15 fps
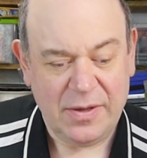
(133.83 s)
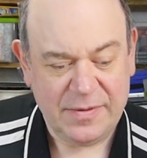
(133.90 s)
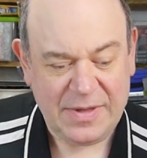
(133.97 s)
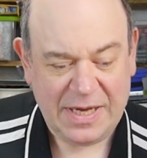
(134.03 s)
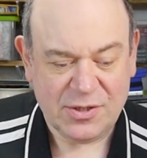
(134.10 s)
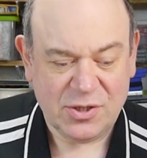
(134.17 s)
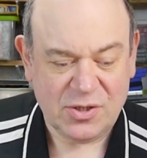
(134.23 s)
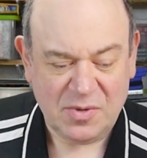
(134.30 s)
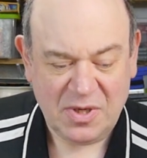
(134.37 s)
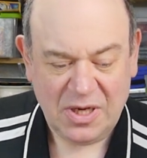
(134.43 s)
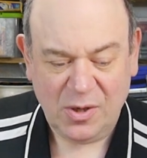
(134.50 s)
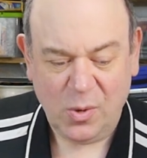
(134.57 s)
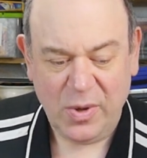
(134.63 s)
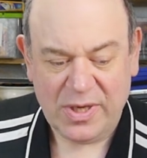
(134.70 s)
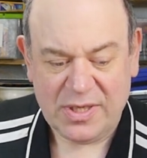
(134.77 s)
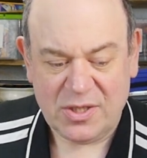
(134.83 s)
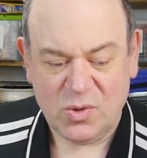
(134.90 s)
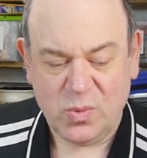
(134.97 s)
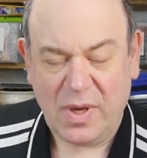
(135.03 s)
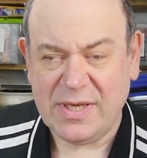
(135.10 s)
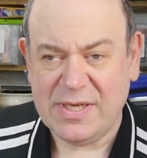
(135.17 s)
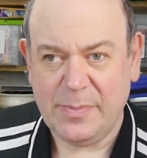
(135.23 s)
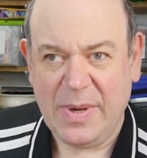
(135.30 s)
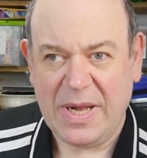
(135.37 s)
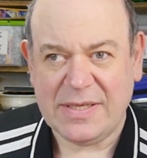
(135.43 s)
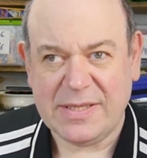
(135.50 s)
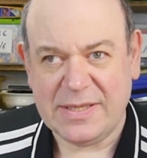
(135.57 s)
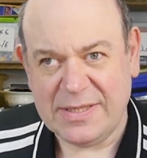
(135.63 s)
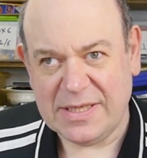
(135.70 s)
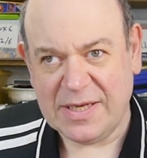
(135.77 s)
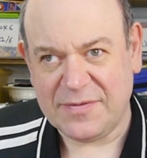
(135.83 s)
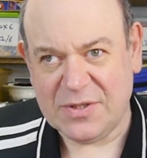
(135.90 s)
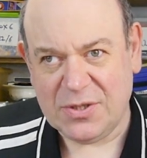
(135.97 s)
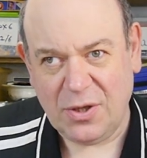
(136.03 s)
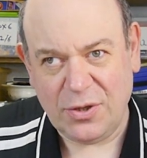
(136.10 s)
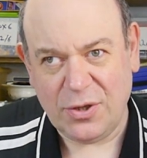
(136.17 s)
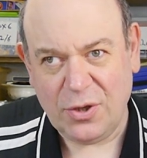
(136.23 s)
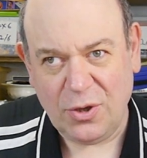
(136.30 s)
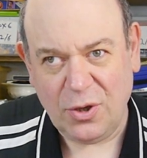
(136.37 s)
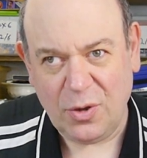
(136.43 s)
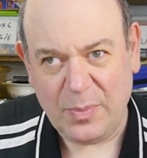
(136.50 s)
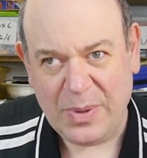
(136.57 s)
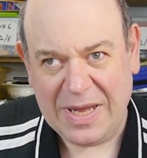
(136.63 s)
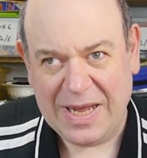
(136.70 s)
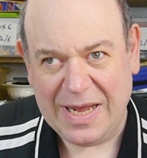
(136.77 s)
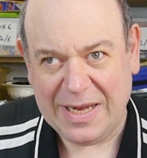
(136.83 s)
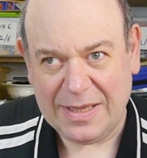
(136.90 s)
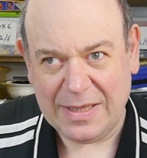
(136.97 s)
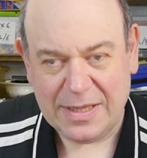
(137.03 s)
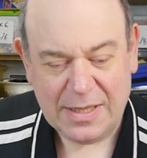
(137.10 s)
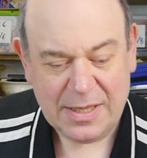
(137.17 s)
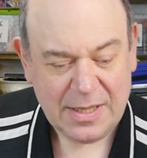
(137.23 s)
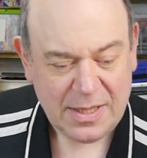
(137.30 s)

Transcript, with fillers: That doesn't equate to twenty pence until I've sold the whole pile.